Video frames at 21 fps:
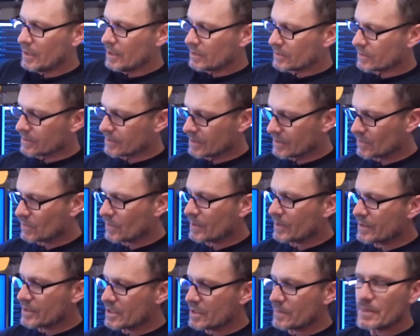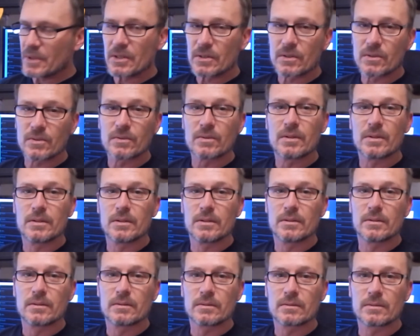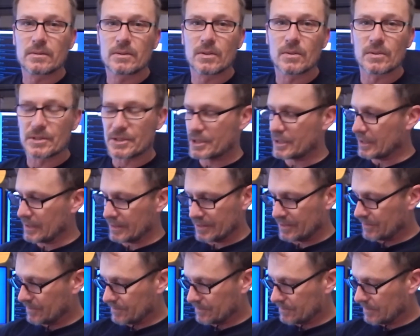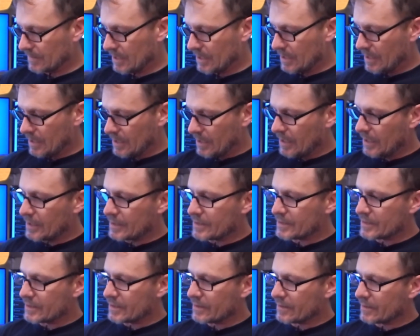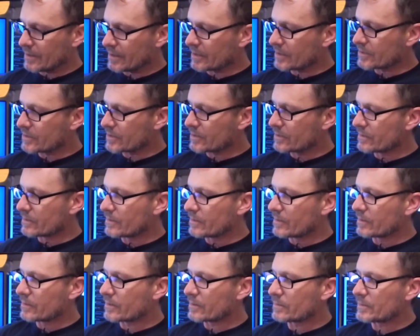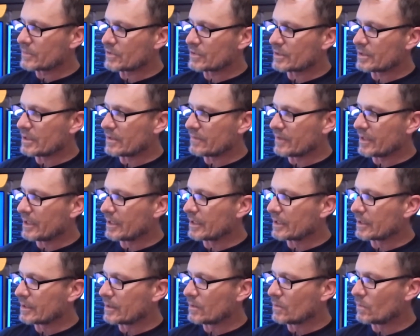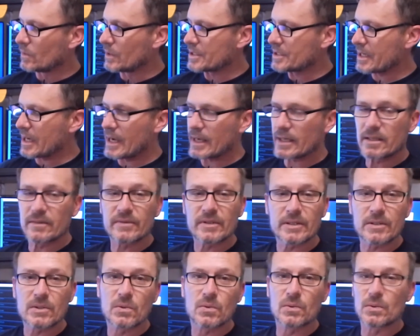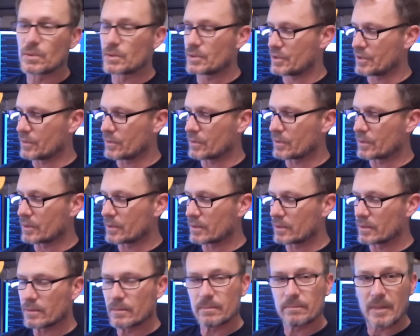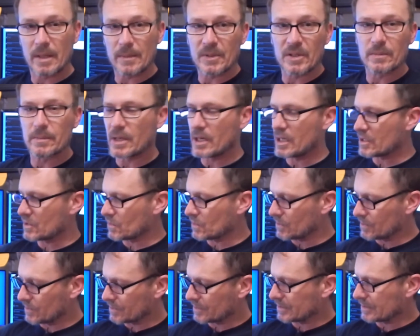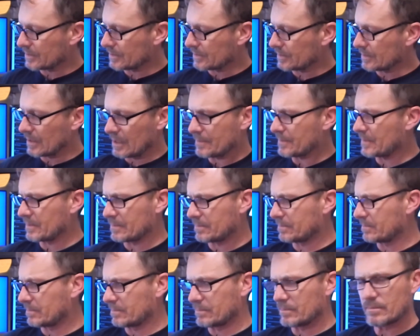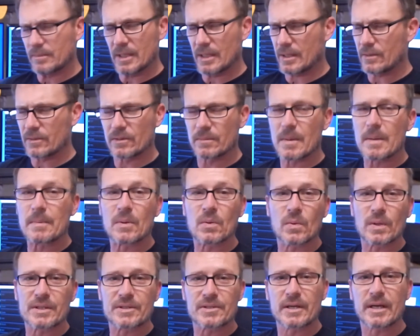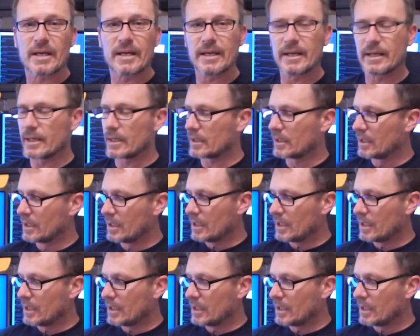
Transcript: So this is where the GPU cooler sits, and you see there's thermal stuff here which actively cools your memory modules, and I don't remember what's right here.